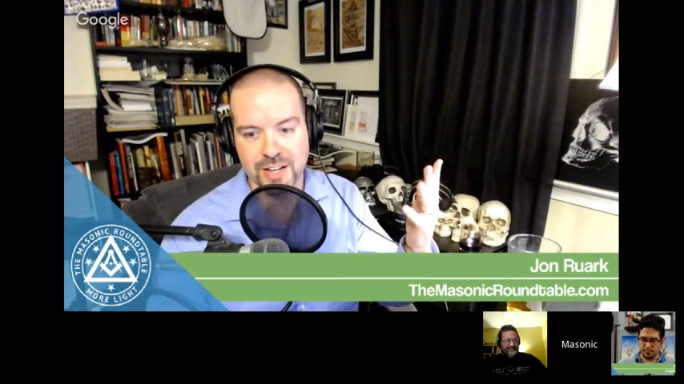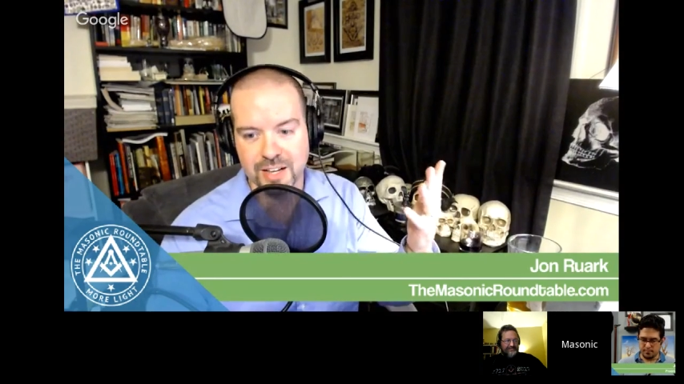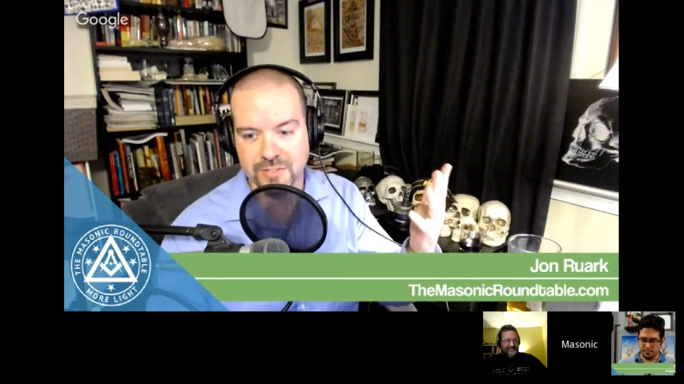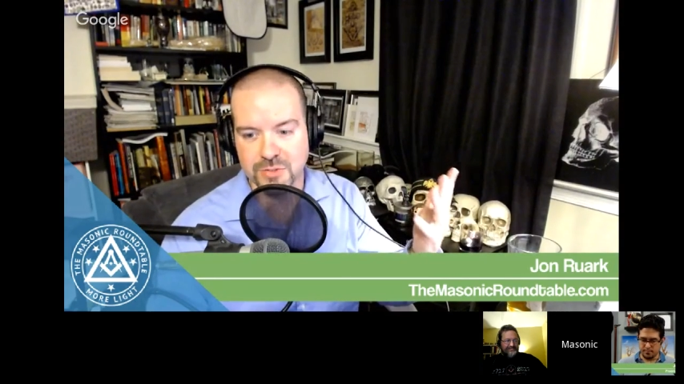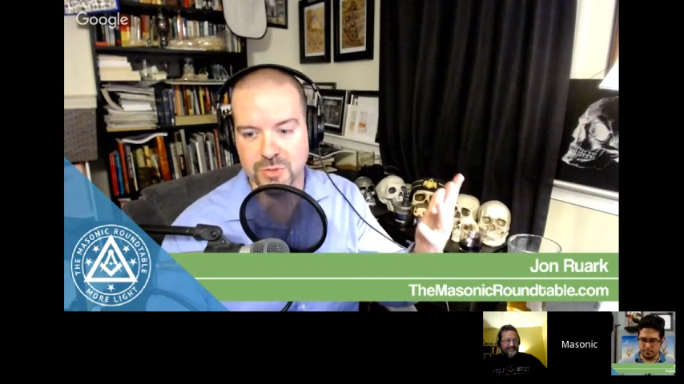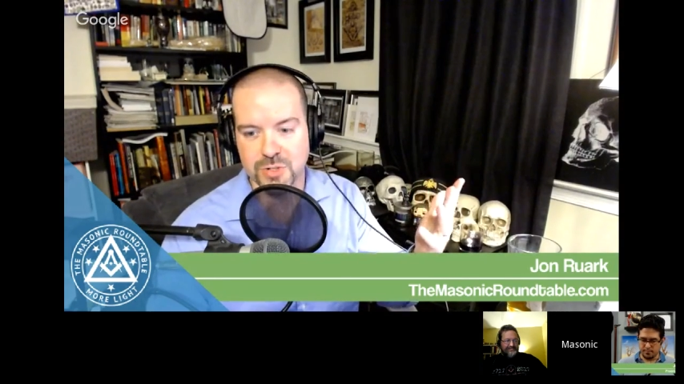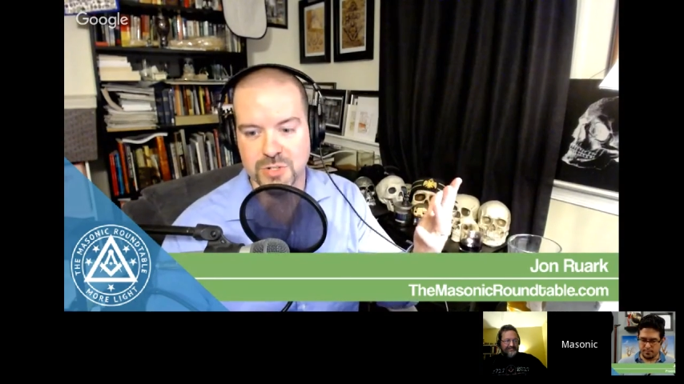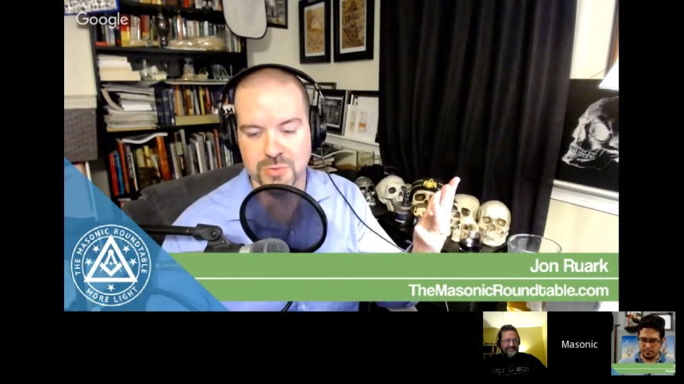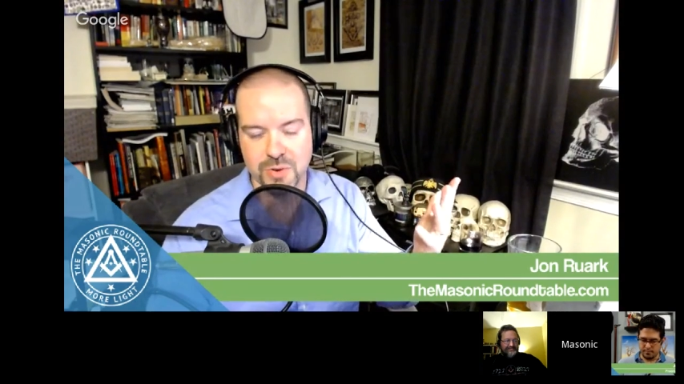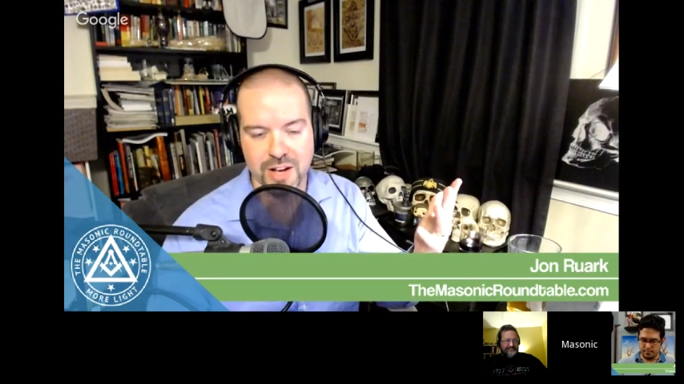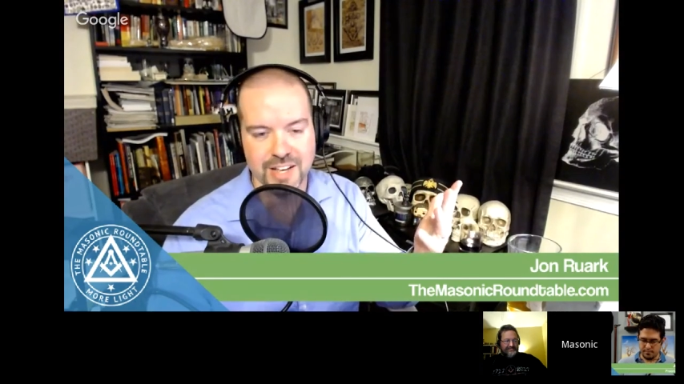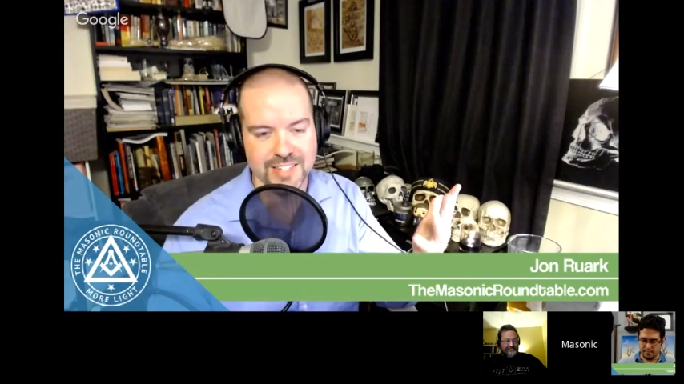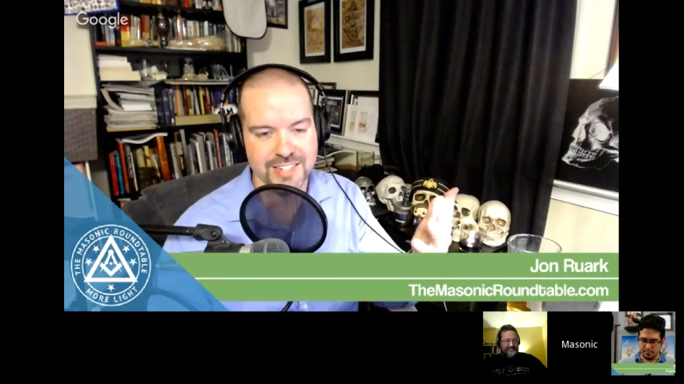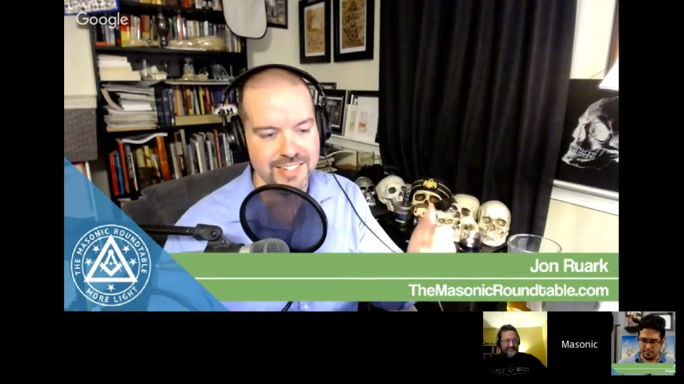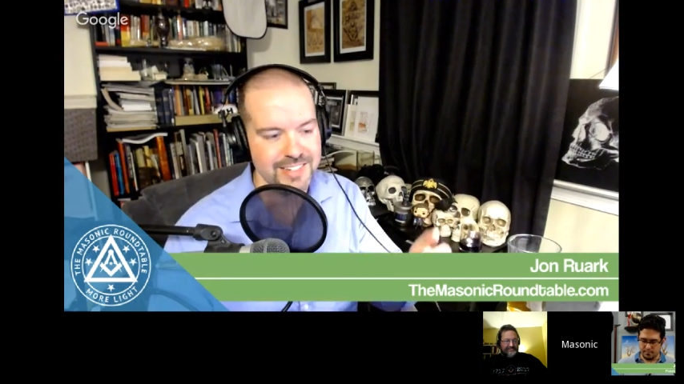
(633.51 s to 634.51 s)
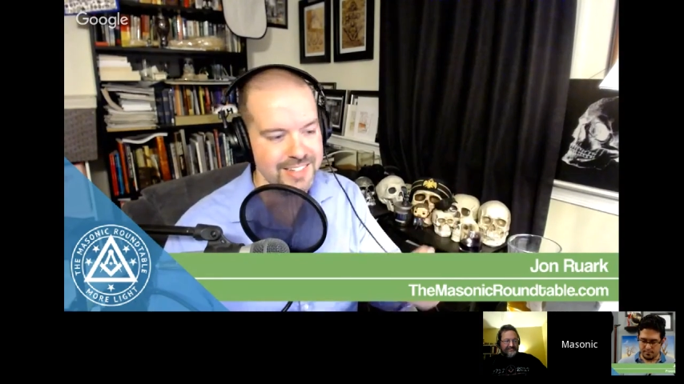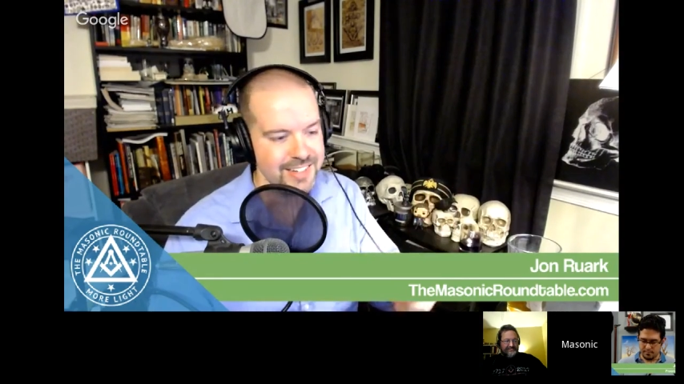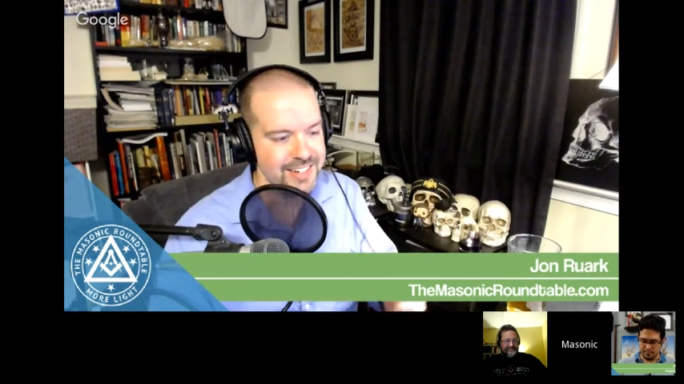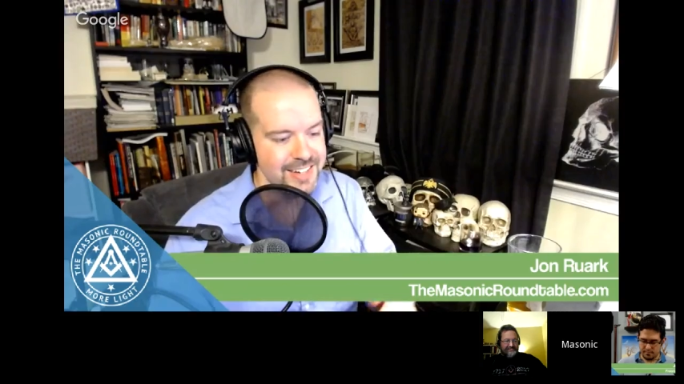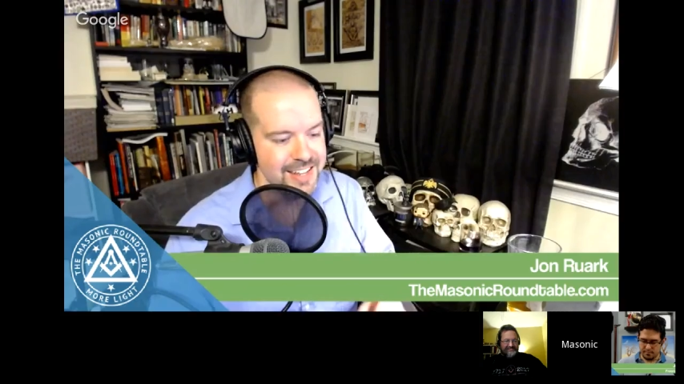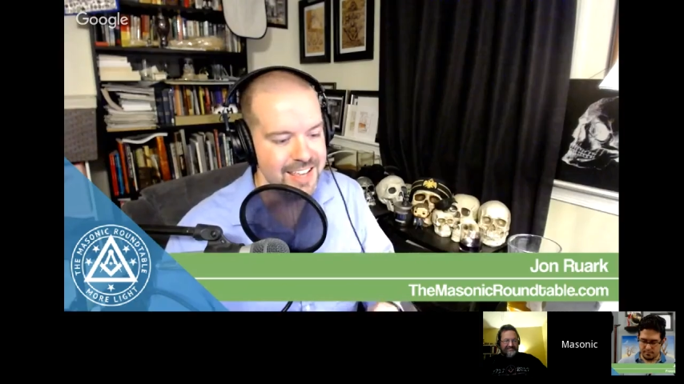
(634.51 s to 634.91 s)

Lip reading: of George Washington.